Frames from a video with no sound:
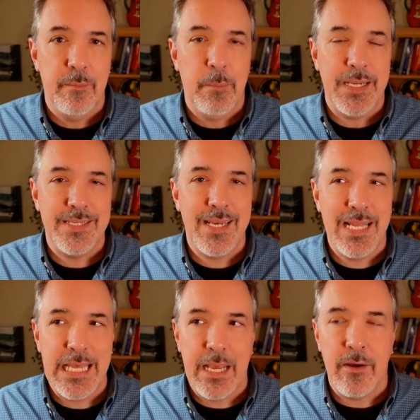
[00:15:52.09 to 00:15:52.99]
by
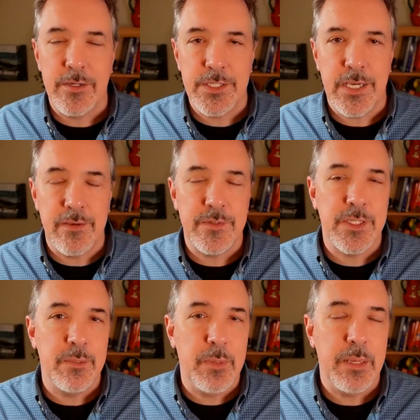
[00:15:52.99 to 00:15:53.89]
telling ourselves
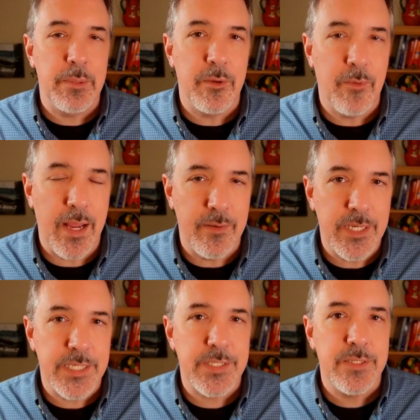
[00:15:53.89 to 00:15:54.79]
and the people around
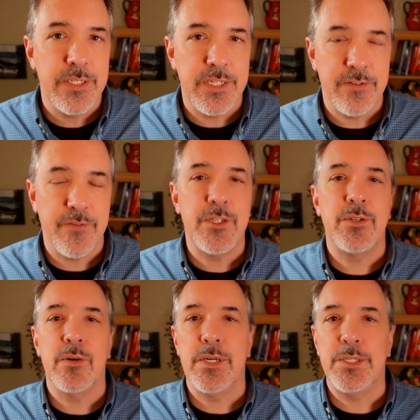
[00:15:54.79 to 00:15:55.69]
us different
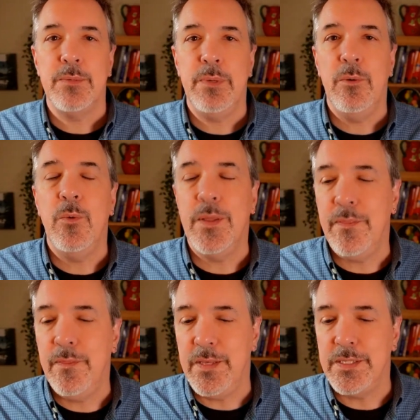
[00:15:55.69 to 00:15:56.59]
stories about what
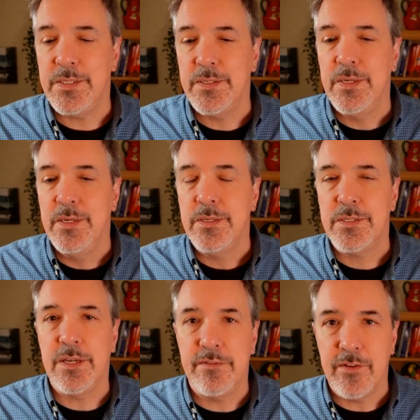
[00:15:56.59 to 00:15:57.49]
this
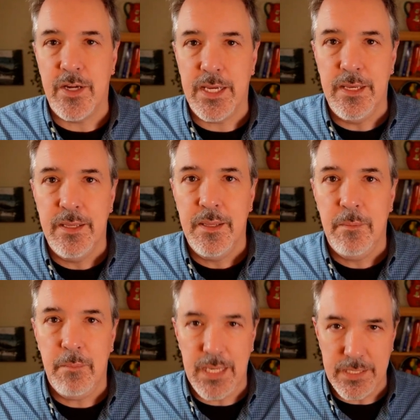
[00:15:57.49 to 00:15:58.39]
suffering
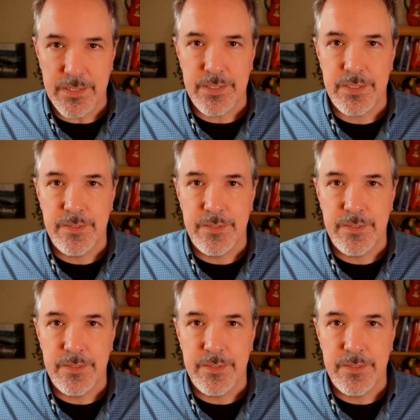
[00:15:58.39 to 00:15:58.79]
means.